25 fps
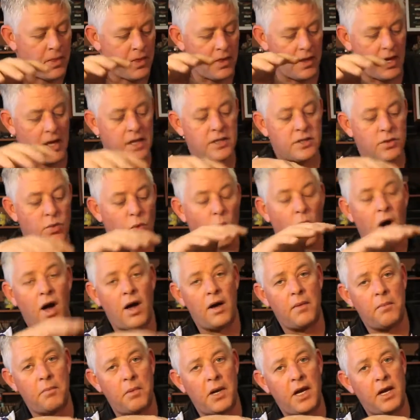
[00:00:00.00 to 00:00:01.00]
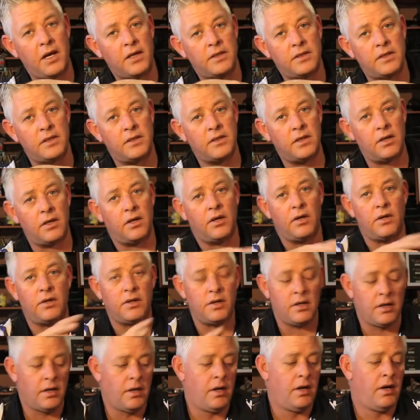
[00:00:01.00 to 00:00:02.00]
That's why banks is a
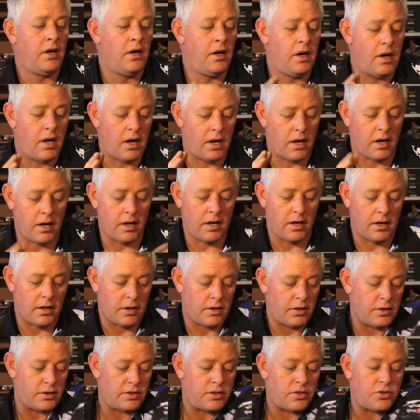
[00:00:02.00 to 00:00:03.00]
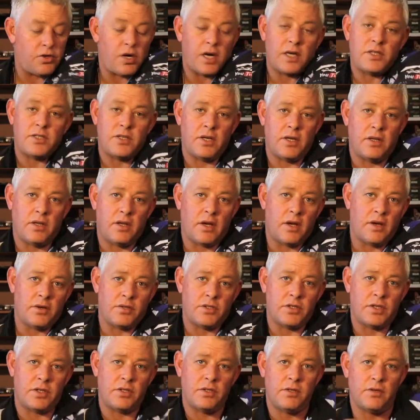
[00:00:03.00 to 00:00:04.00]
good structure in the
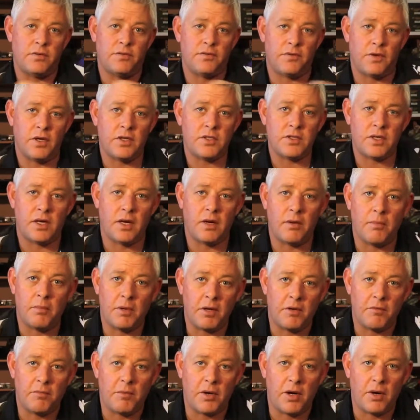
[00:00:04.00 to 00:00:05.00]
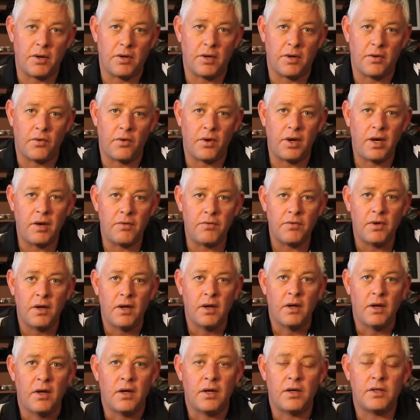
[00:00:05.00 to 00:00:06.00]
ocean to fish, and a bit of broken reef,
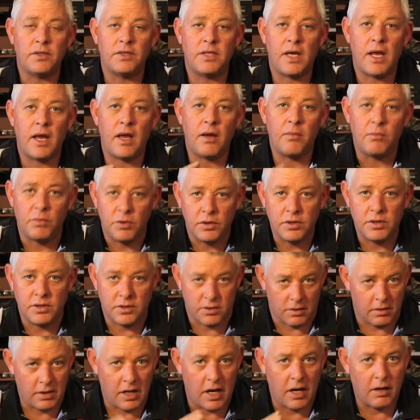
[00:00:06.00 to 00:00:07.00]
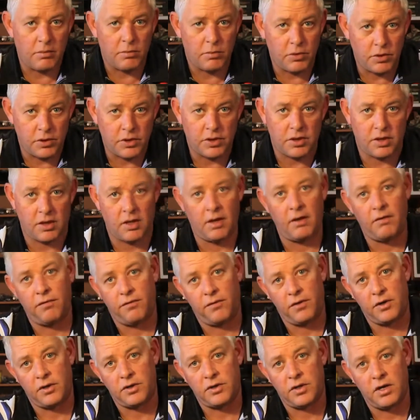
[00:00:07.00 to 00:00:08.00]
because they ambush their
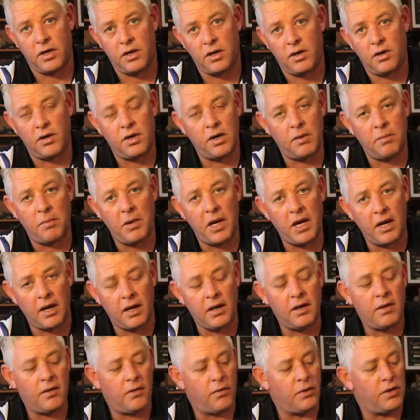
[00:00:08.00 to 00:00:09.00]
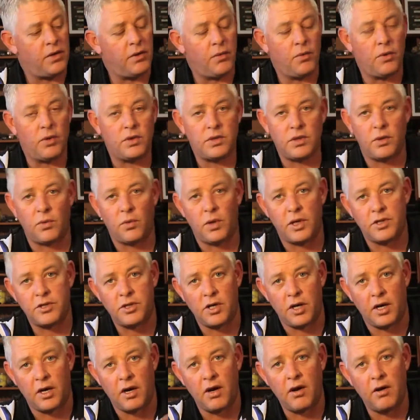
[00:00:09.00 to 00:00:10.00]
fish. And on a bank with the water
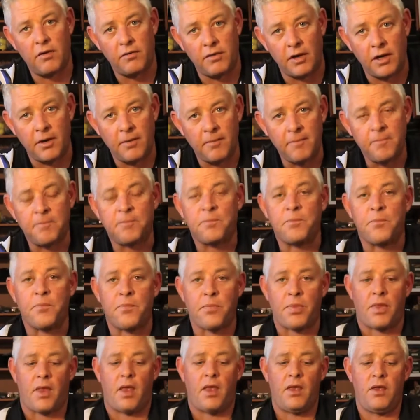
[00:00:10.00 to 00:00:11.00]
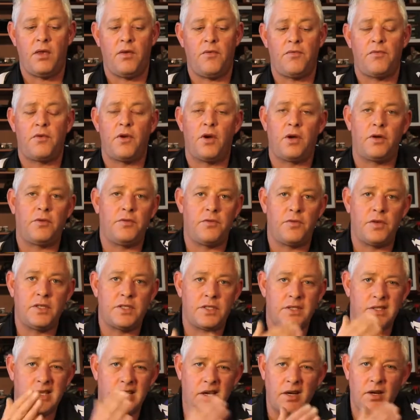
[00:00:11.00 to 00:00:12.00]
washing over, you've got
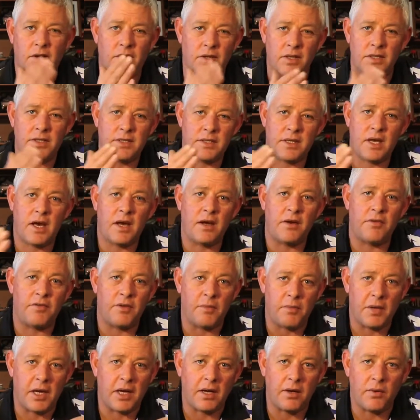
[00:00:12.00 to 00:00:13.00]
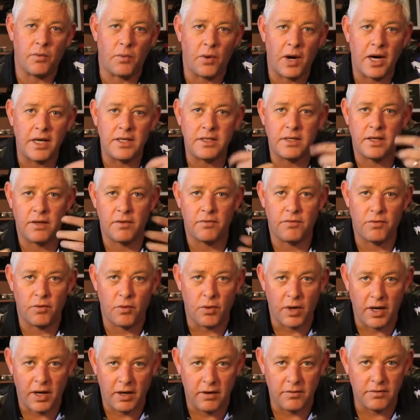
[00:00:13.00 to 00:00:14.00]
fish sitting on the side of the bank waiting for
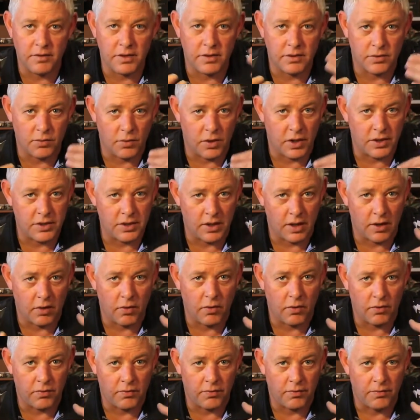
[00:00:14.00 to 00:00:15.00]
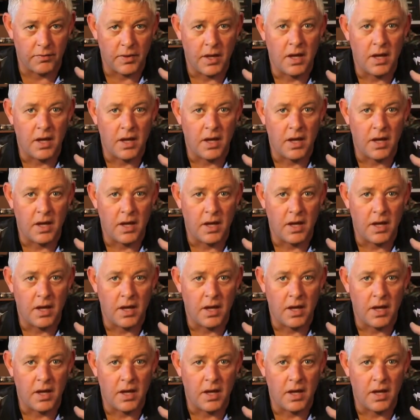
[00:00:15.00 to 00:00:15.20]
whatever is washing off.